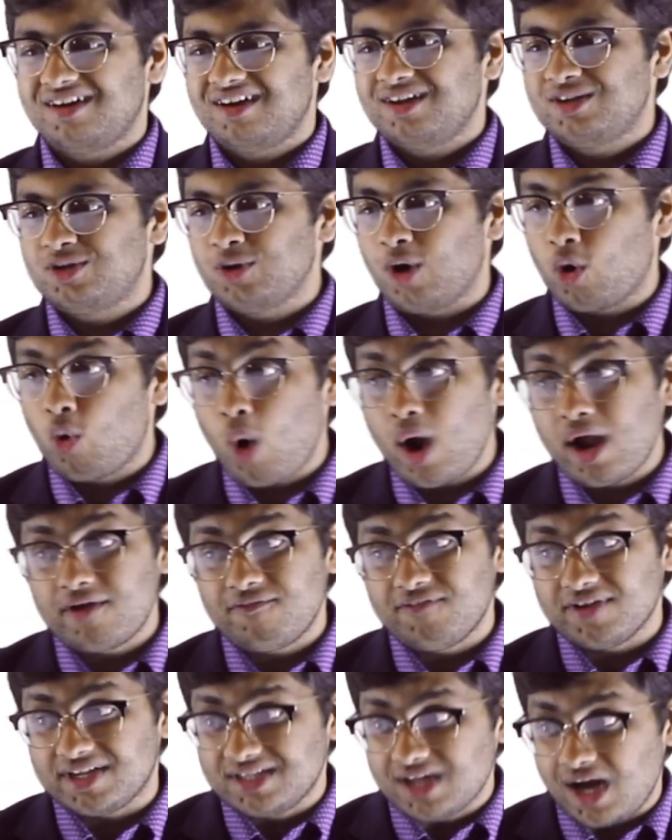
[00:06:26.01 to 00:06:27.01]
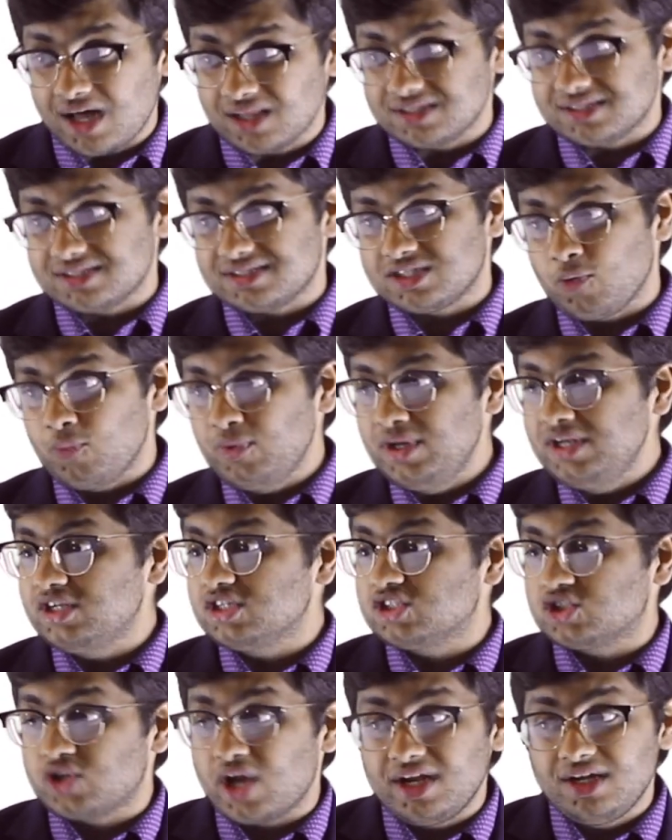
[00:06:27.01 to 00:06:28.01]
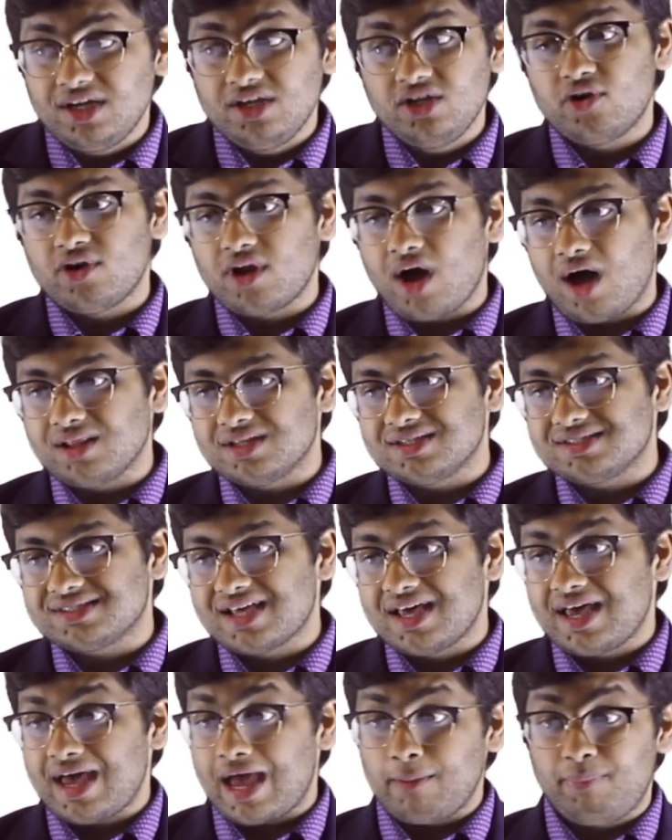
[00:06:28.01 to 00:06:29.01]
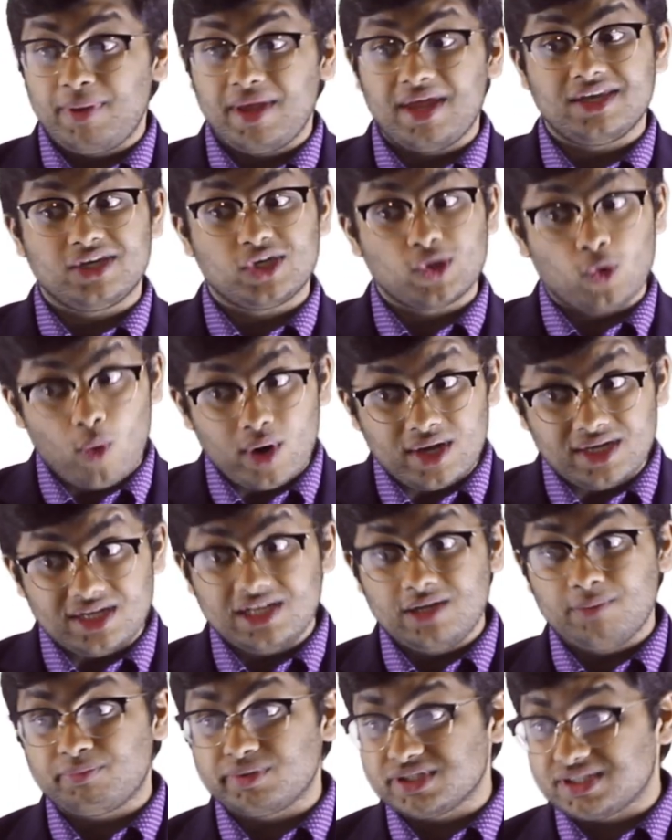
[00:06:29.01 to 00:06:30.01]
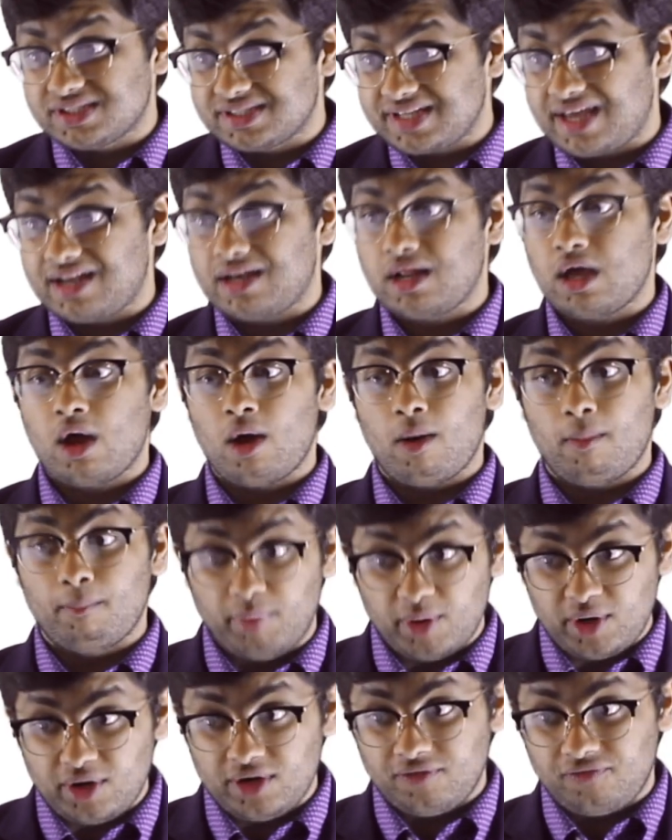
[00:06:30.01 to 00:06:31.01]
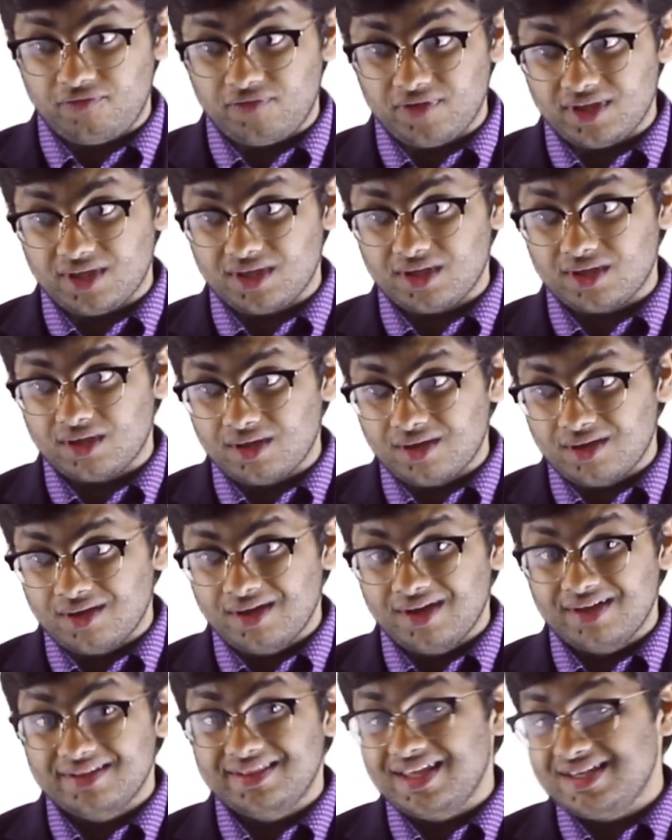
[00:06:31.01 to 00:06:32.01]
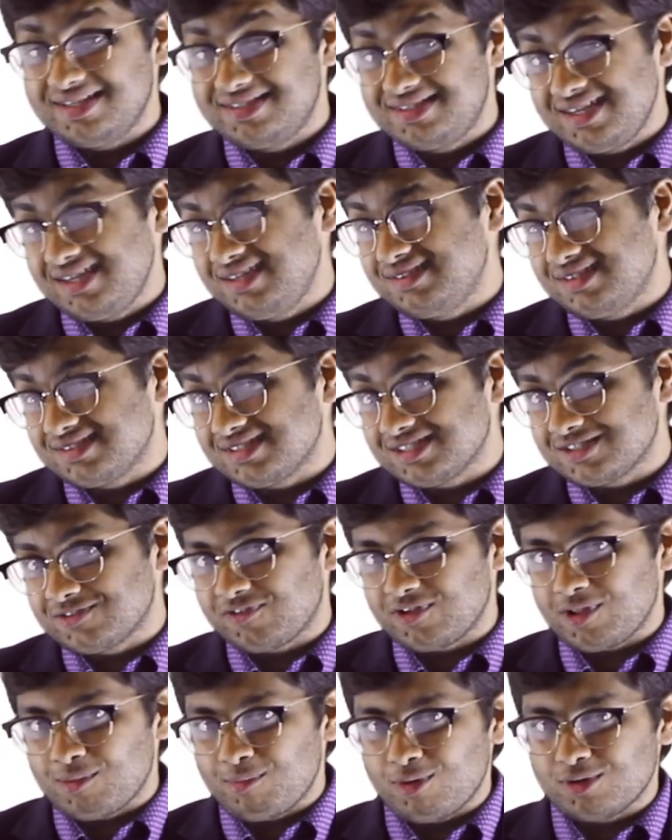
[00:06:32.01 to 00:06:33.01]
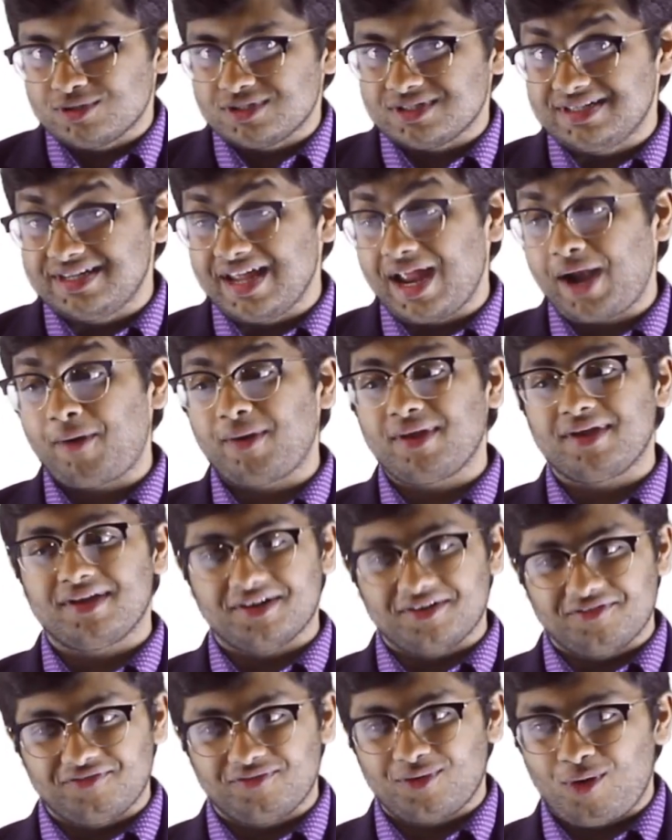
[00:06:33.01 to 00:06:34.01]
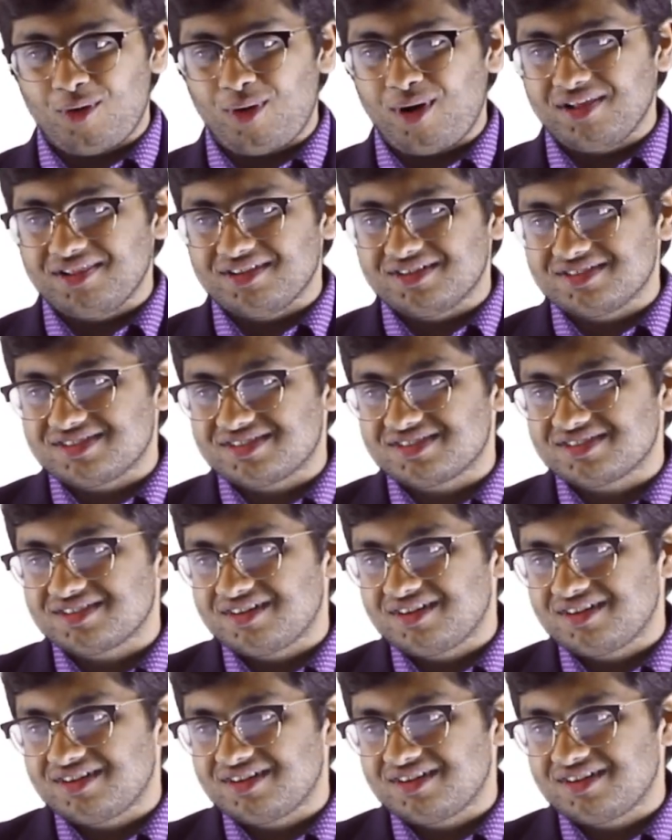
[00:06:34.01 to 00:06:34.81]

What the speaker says: To acquire Vic Knowledge, you would need to trade in your NALIS and pay a 20% burn fee. They say this is for the most daring of koalas.